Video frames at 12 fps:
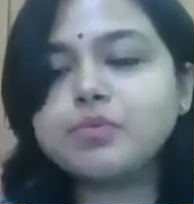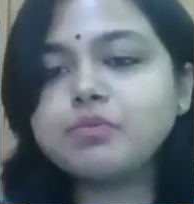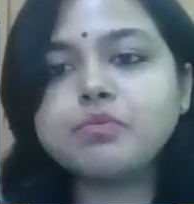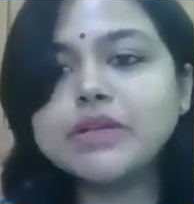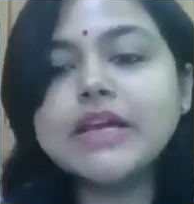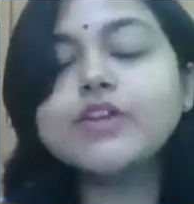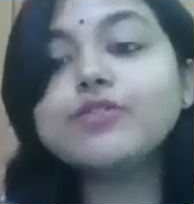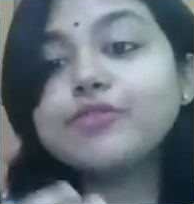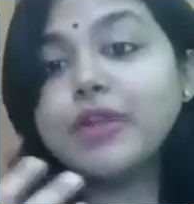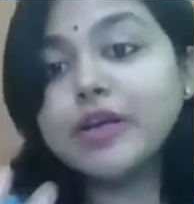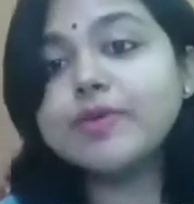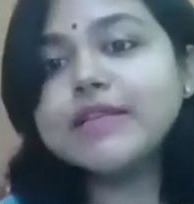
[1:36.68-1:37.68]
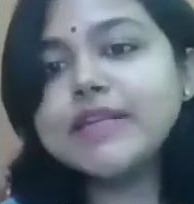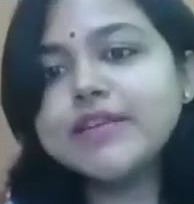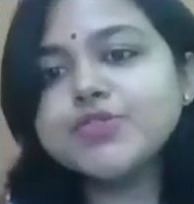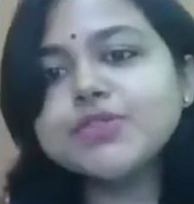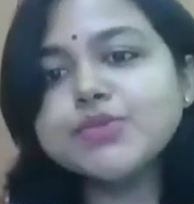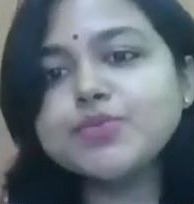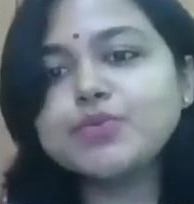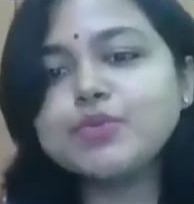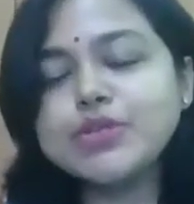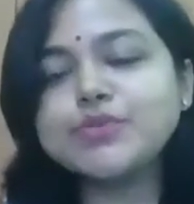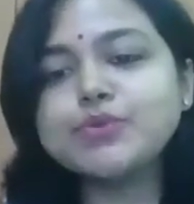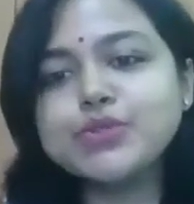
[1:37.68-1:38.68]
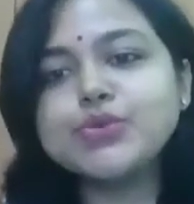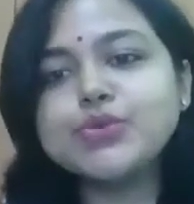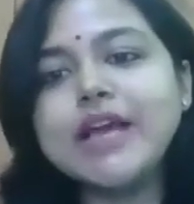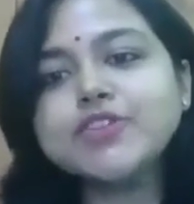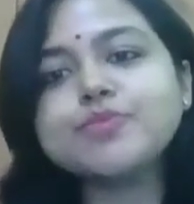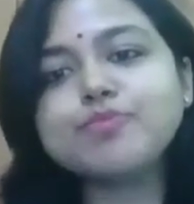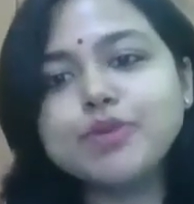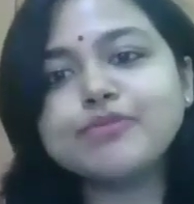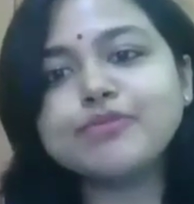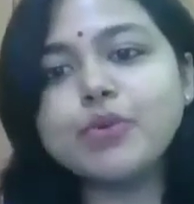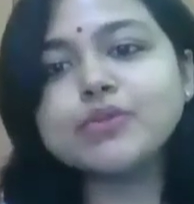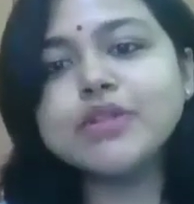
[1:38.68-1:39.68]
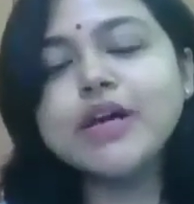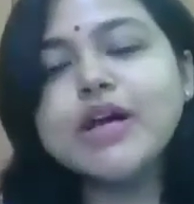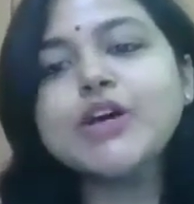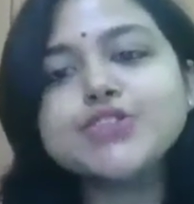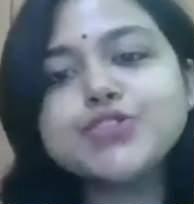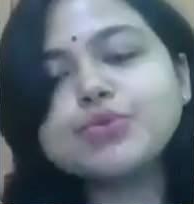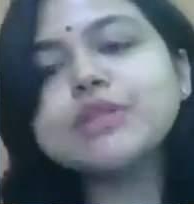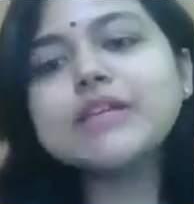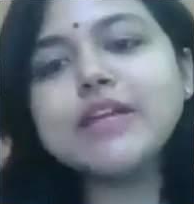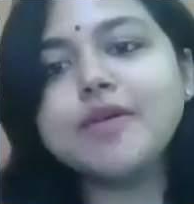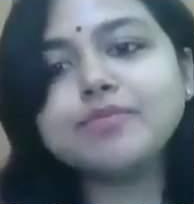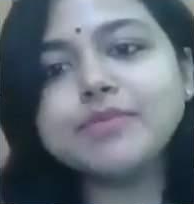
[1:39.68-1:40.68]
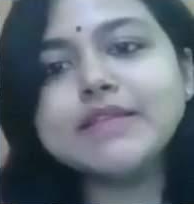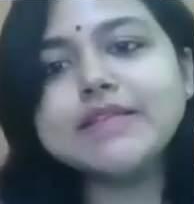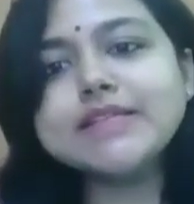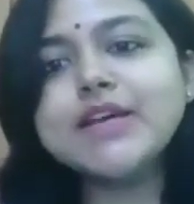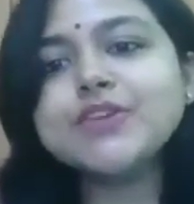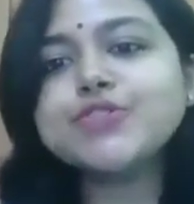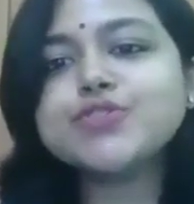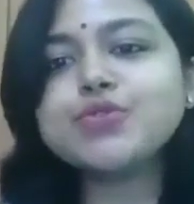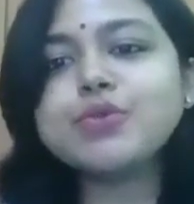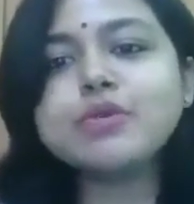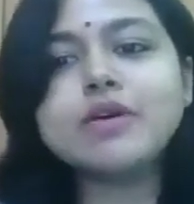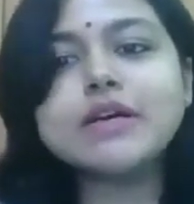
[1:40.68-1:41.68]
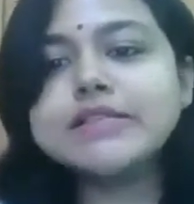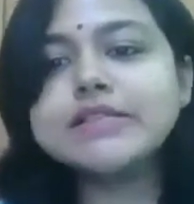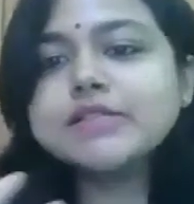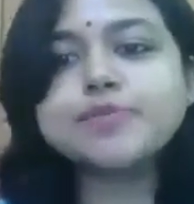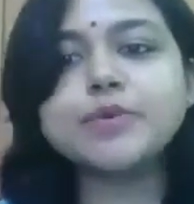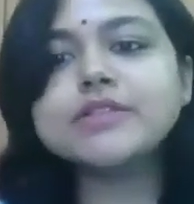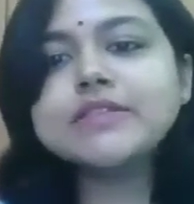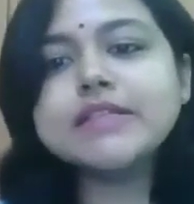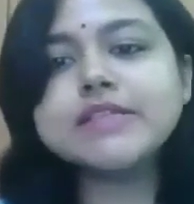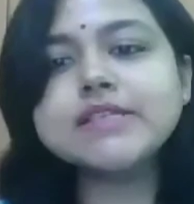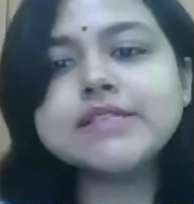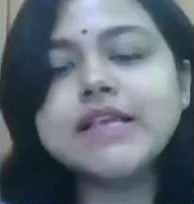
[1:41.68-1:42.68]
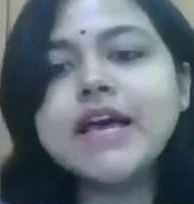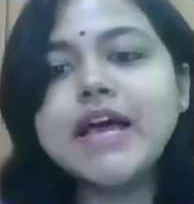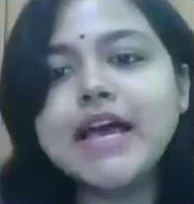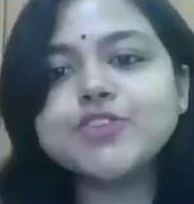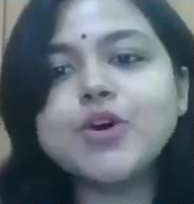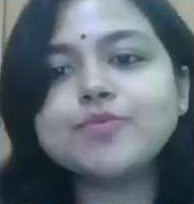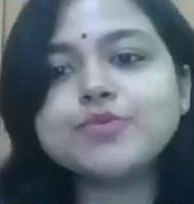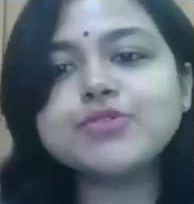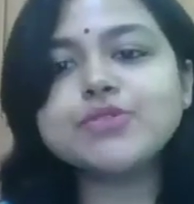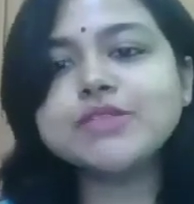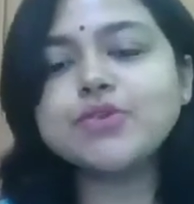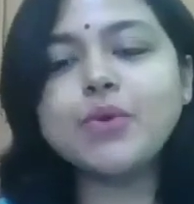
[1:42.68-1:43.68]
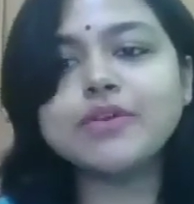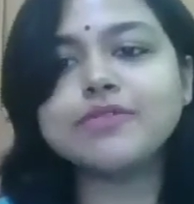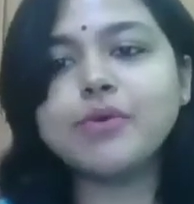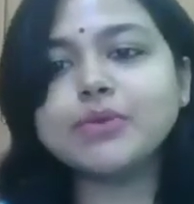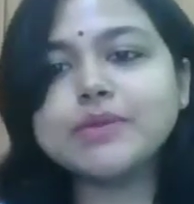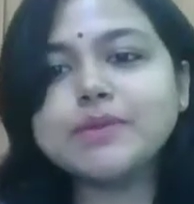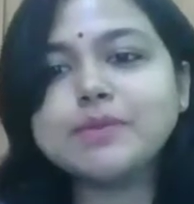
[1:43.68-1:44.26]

what kind of recommendations would you like to put forth to the companies to spur this adoptions going forward?